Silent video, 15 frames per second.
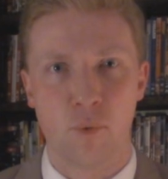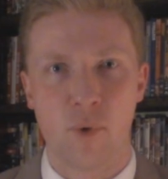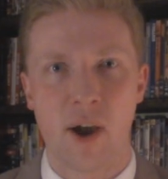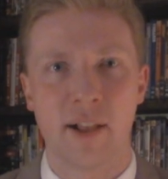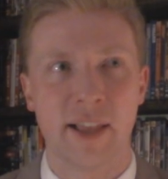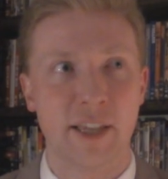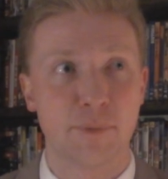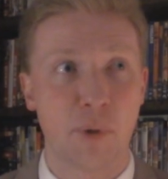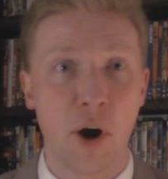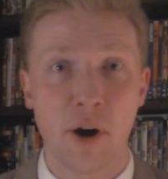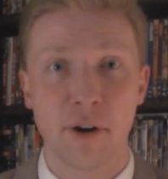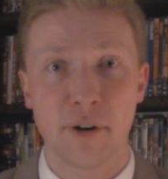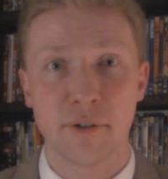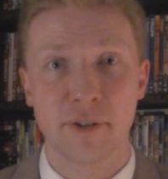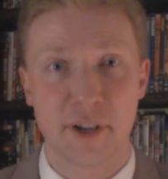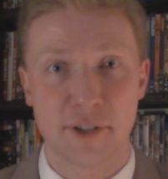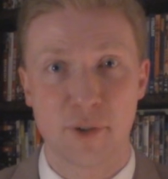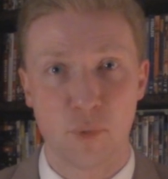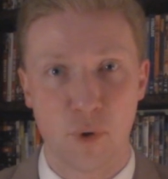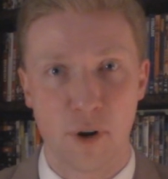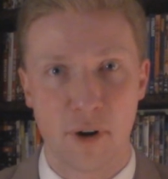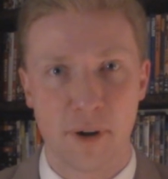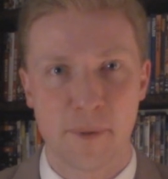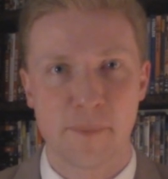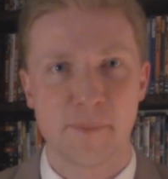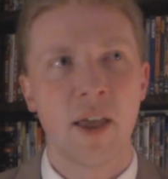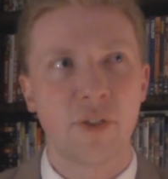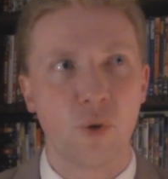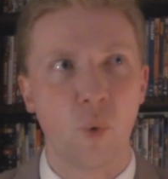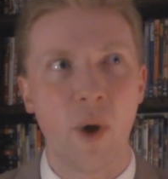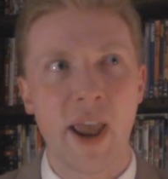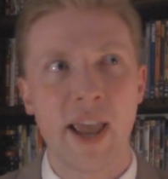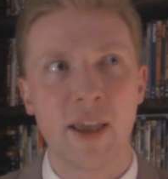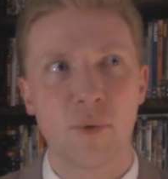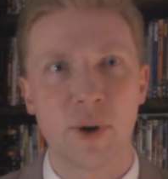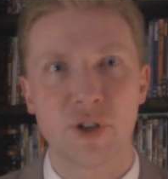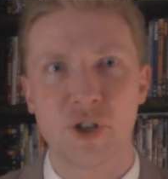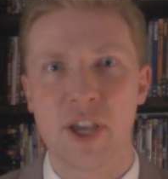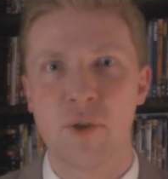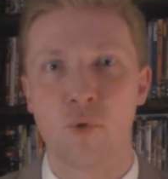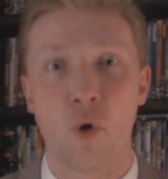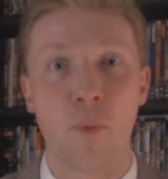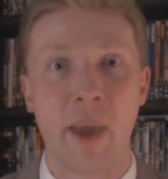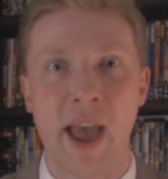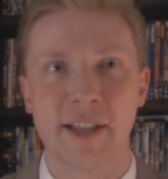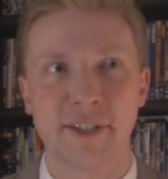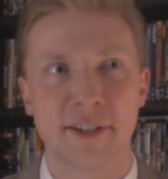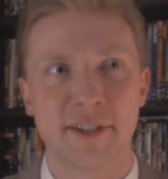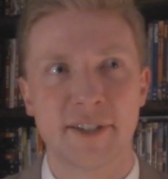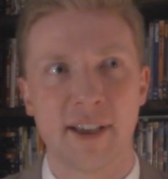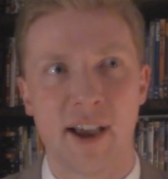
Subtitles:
while his partner does the work. The way in which he romances